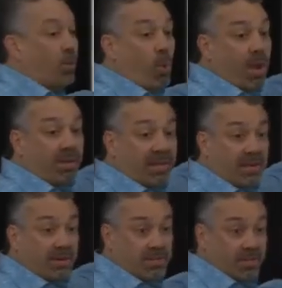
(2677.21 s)
1
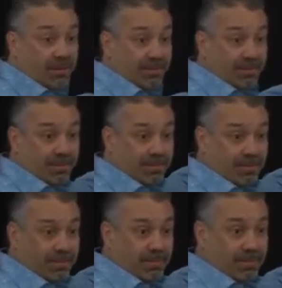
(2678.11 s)
leadership.
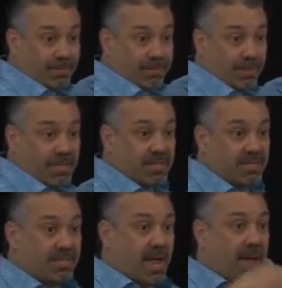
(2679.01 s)
This is
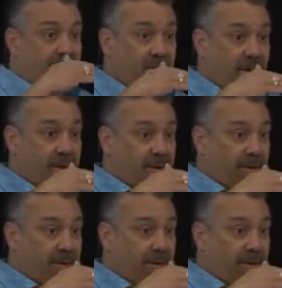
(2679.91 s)
the top tier.